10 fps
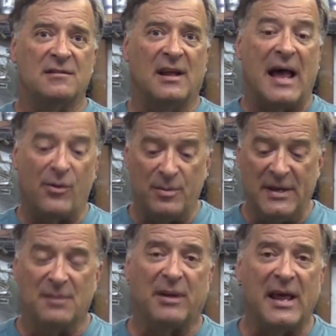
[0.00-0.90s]
allowing
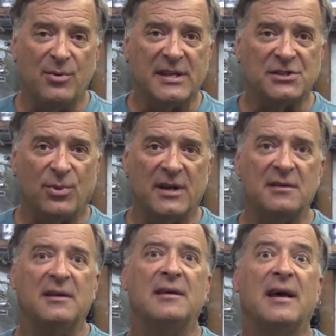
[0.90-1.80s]
me to play with this
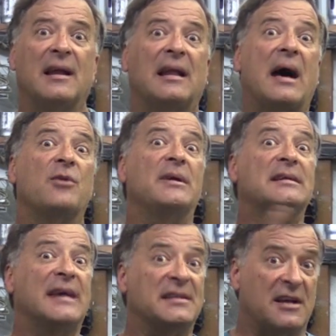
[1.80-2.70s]
one and allowing me
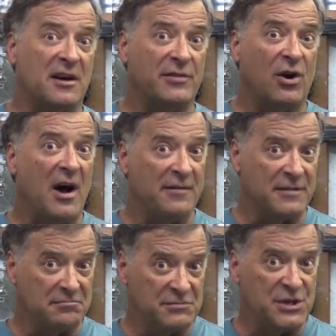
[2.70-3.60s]
to take the cover off and